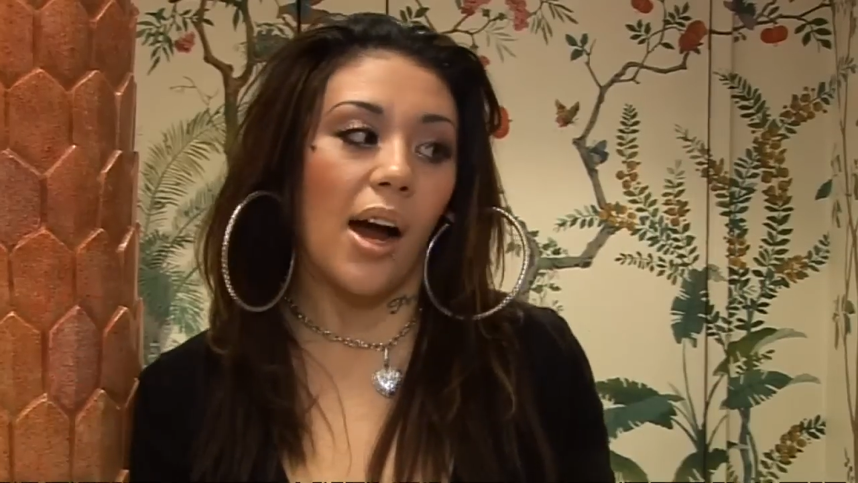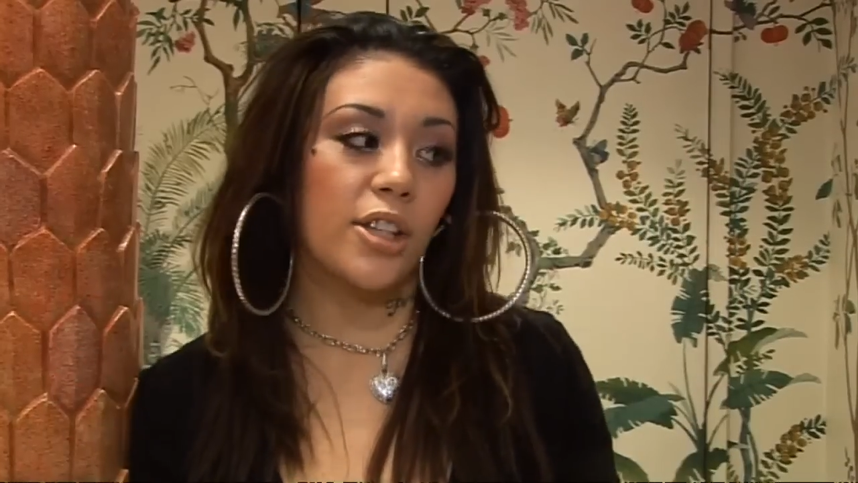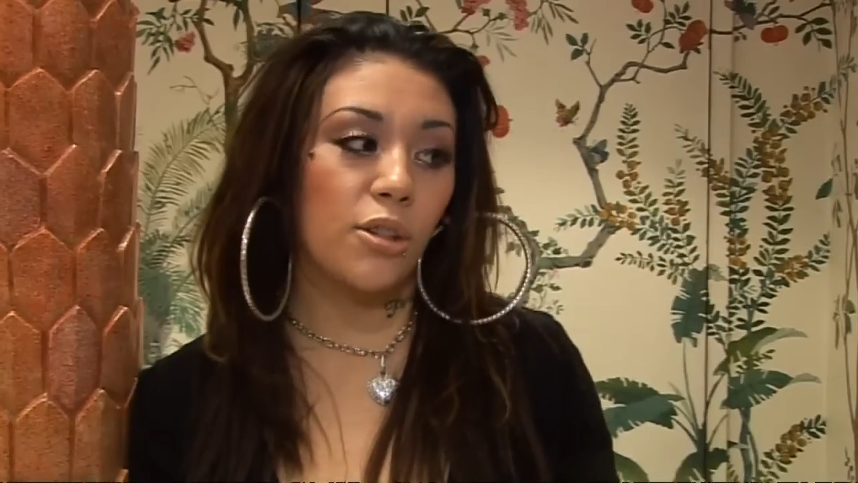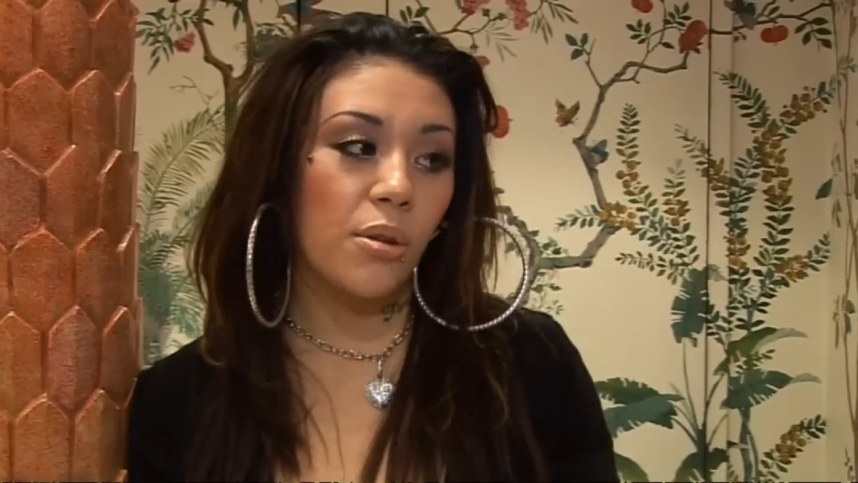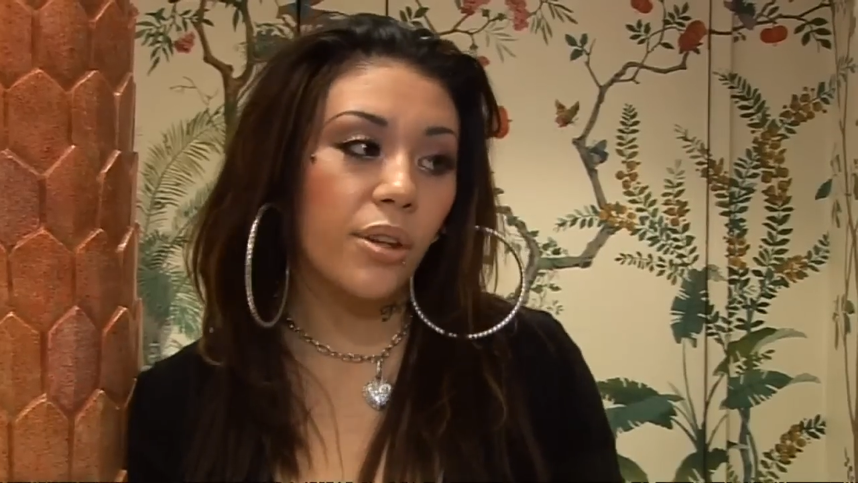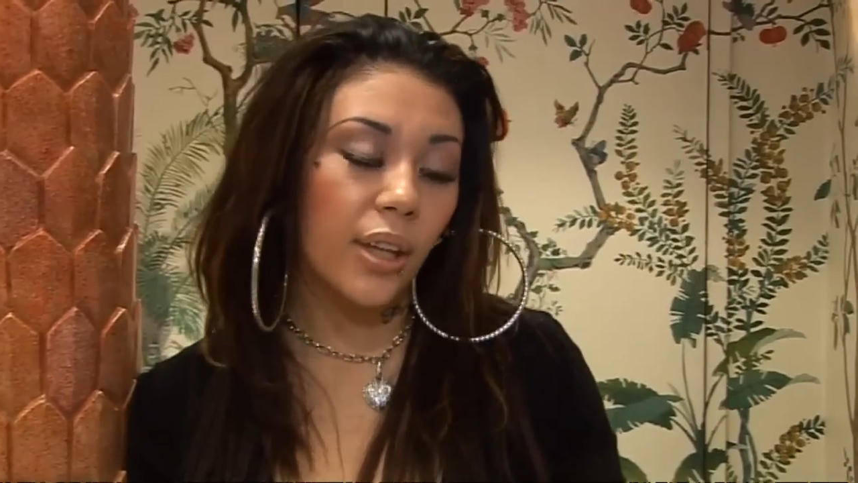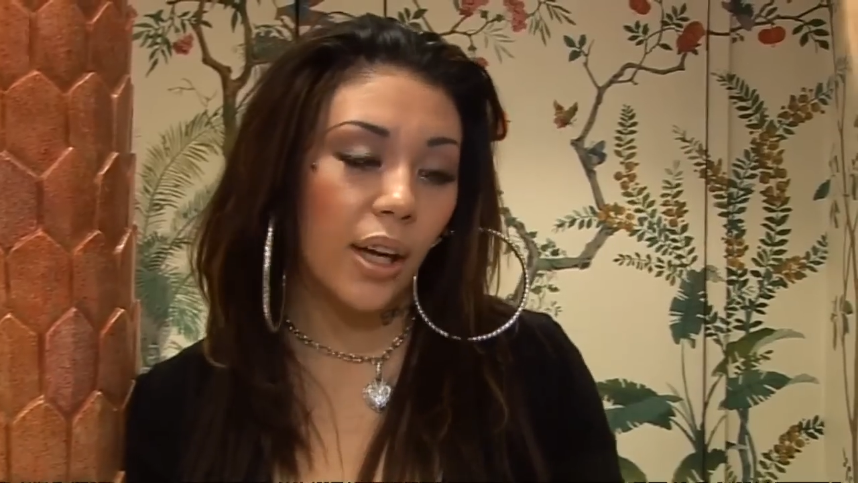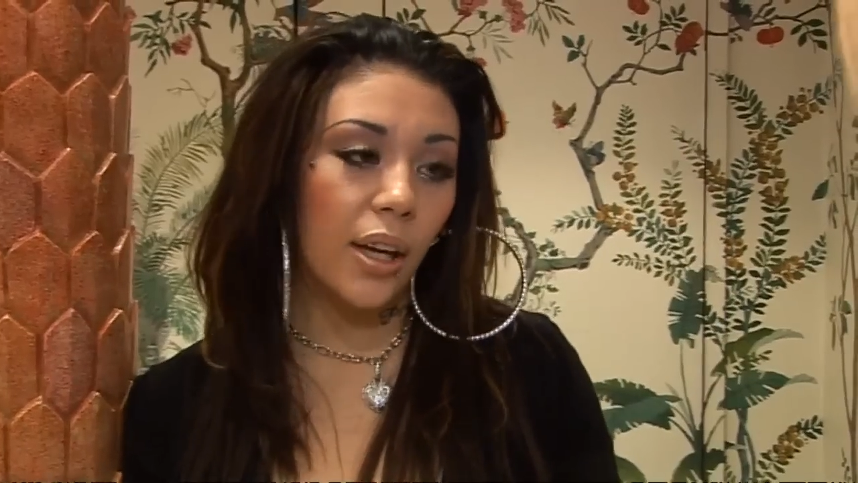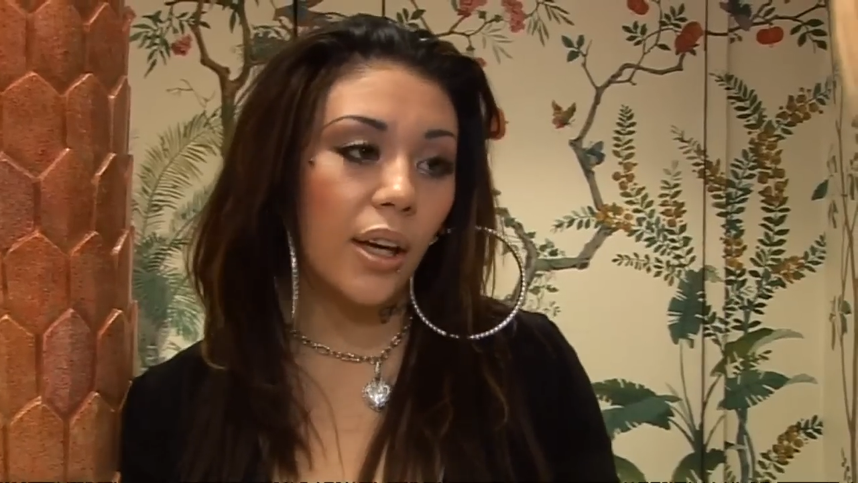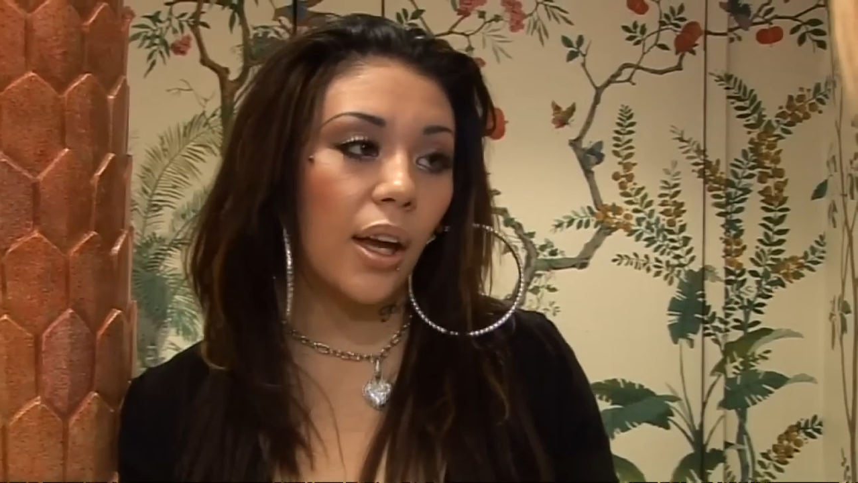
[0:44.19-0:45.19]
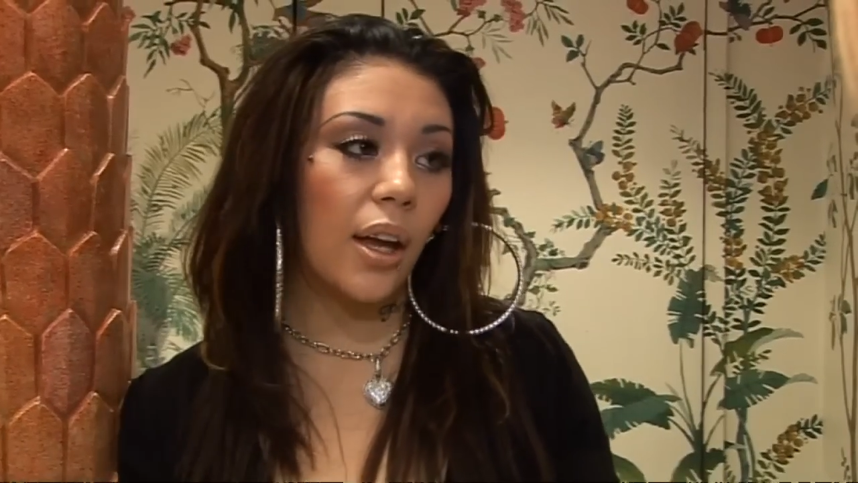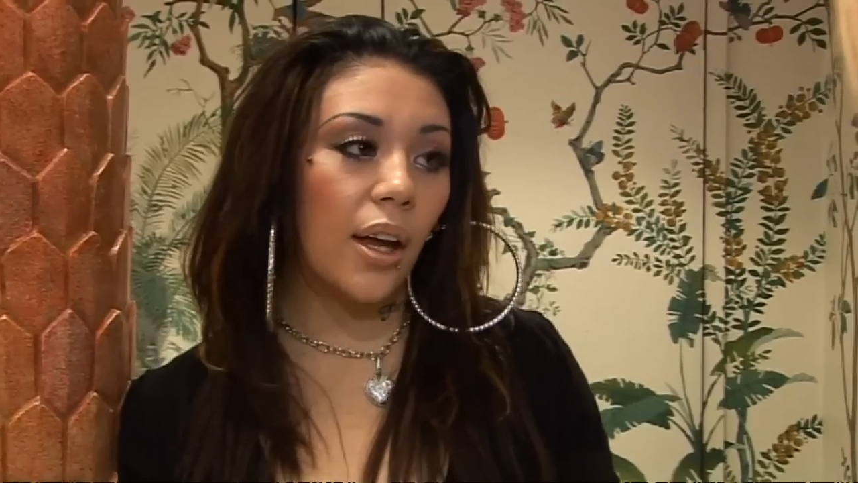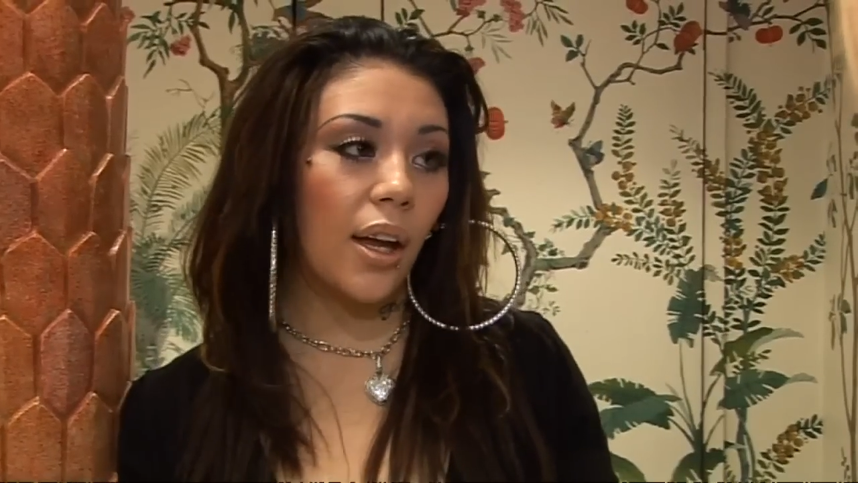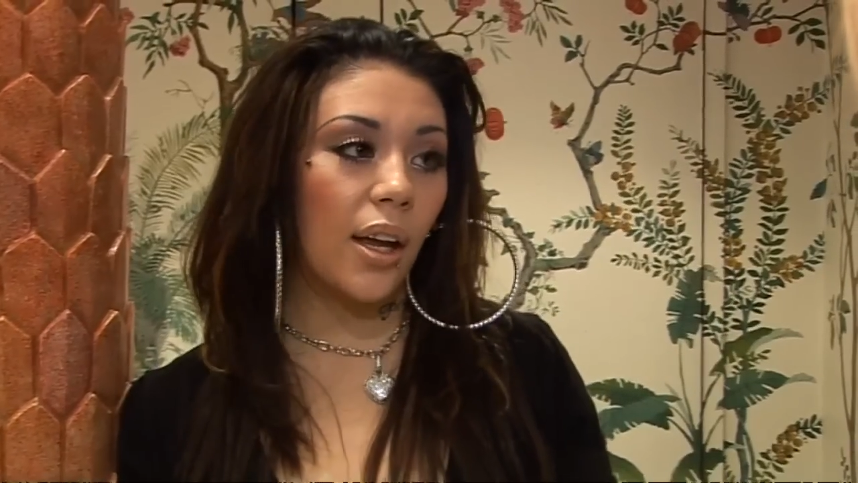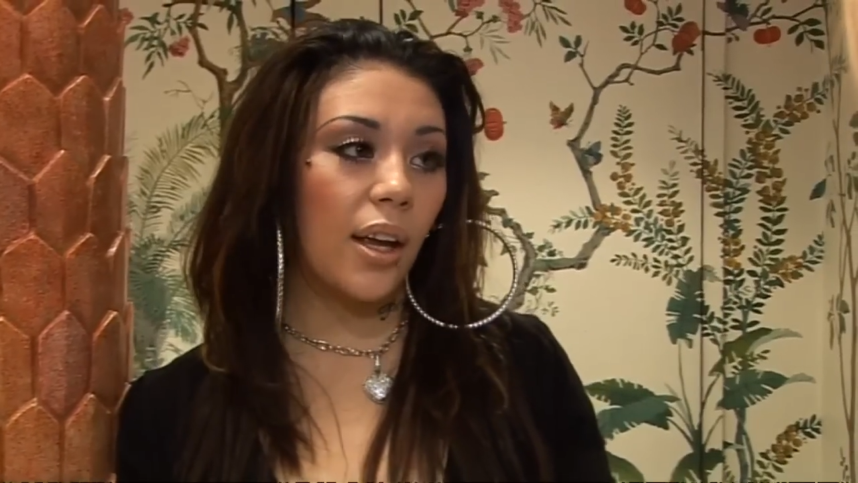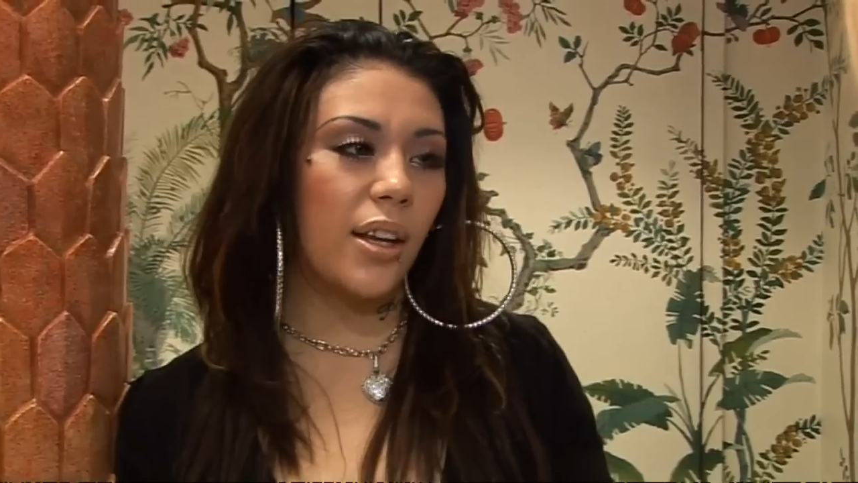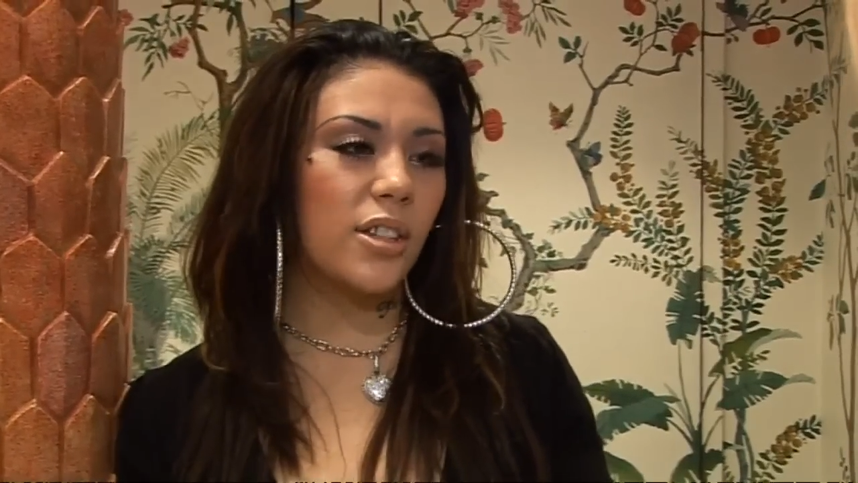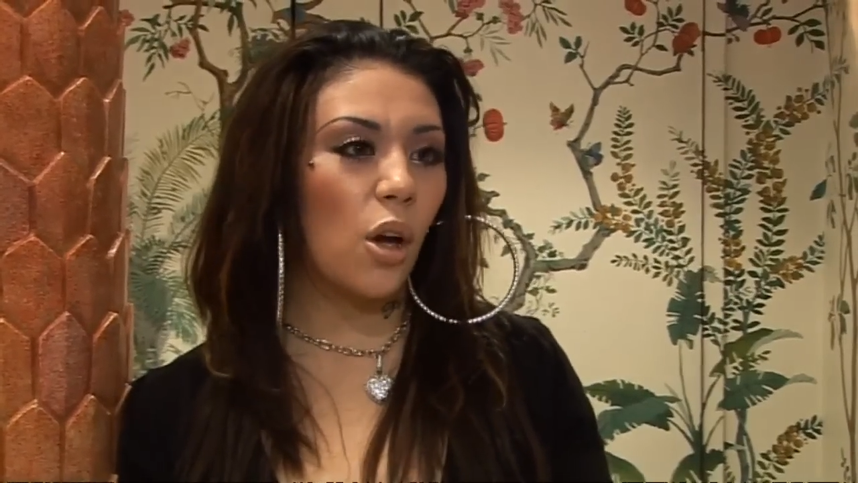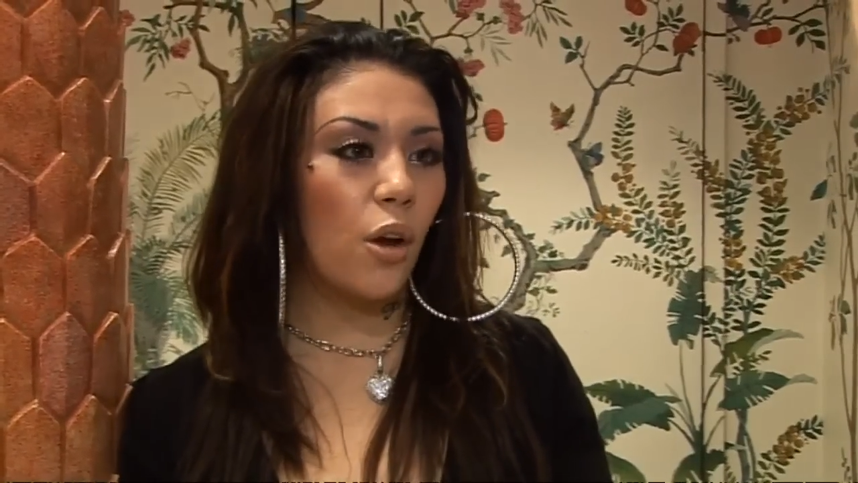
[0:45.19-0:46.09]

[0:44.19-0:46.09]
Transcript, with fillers: I do think it's